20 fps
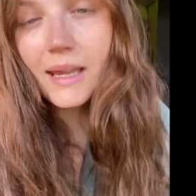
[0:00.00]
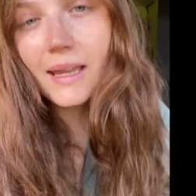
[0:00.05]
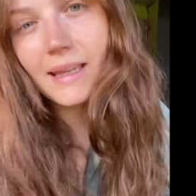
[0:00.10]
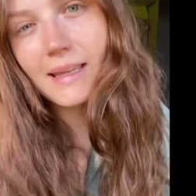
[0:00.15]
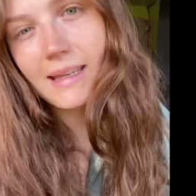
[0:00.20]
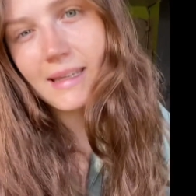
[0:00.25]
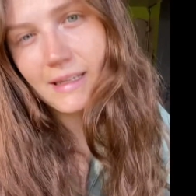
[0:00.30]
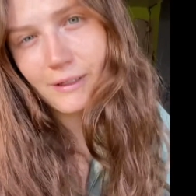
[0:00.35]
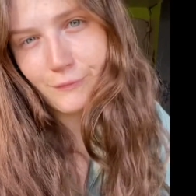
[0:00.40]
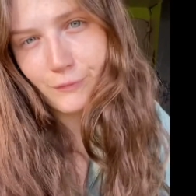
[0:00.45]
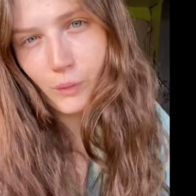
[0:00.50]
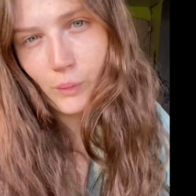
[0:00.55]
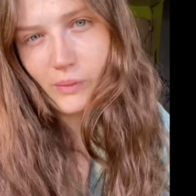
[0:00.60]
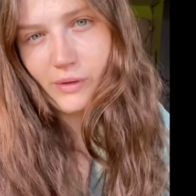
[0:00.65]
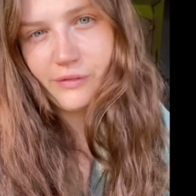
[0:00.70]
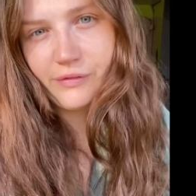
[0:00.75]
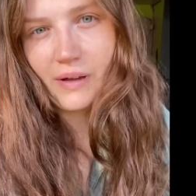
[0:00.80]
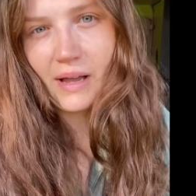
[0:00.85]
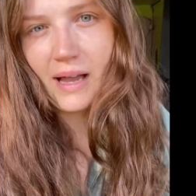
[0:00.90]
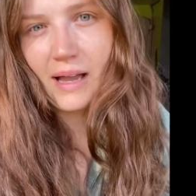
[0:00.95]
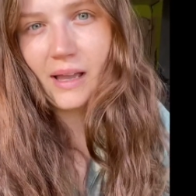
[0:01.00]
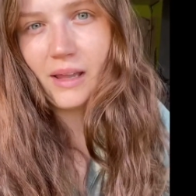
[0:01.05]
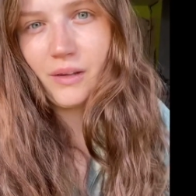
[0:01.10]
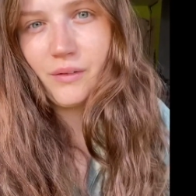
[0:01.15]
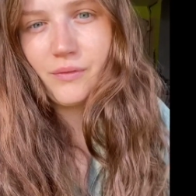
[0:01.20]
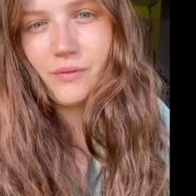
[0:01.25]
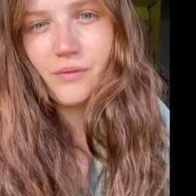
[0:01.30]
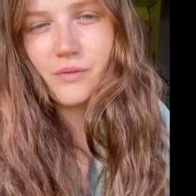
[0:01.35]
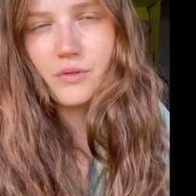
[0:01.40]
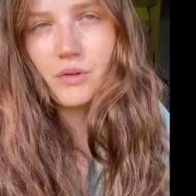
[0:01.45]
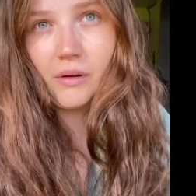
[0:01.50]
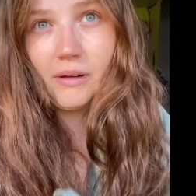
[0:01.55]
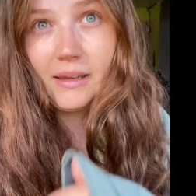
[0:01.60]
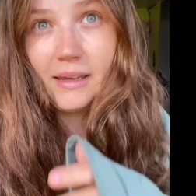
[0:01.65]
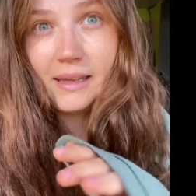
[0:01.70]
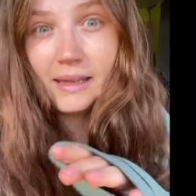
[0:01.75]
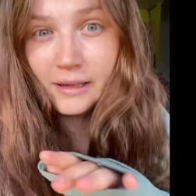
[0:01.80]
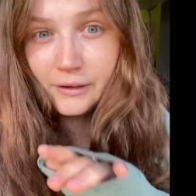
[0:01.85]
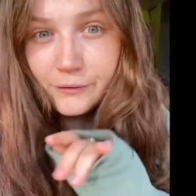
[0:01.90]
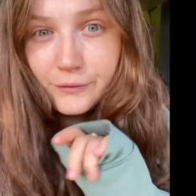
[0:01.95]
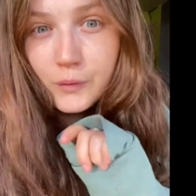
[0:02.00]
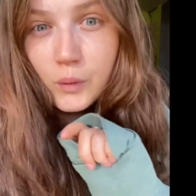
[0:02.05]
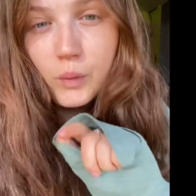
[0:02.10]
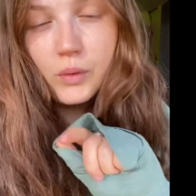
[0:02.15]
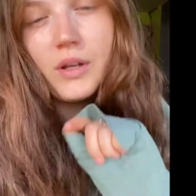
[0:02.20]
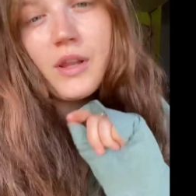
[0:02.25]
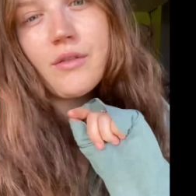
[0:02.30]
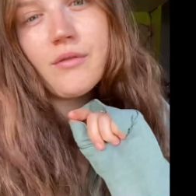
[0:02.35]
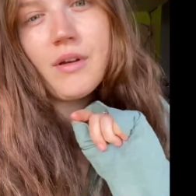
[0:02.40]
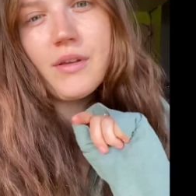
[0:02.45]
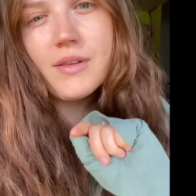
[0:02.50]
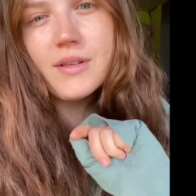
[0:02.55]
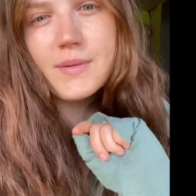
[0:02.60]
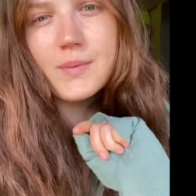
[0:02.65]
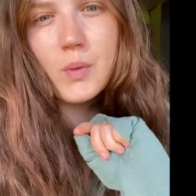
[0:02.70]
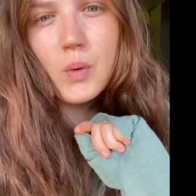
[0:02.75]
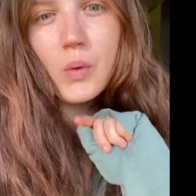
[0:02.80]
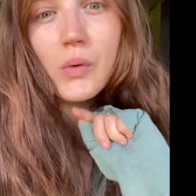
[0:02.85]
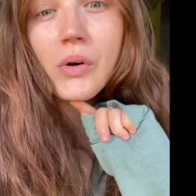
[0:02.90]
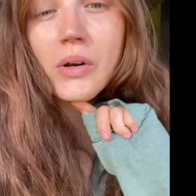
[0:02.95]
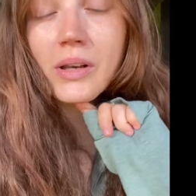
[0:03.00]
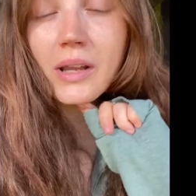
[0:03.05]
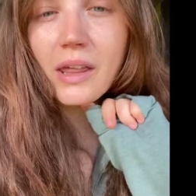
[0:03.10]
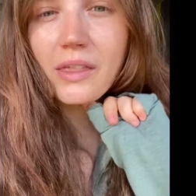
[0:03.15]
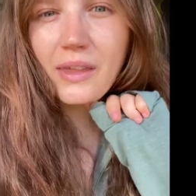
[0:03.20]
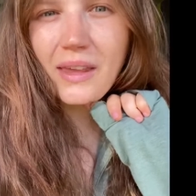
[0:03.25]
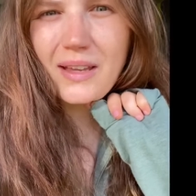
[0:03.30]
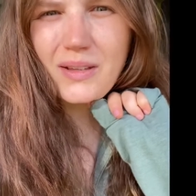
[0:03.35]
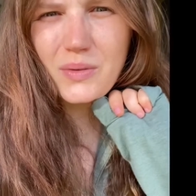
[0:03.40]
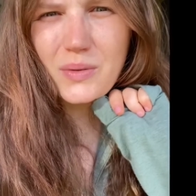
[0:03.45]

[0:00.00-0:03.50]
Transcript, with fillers: eight forty-five. Sorry, eight forty-three this morning, I think.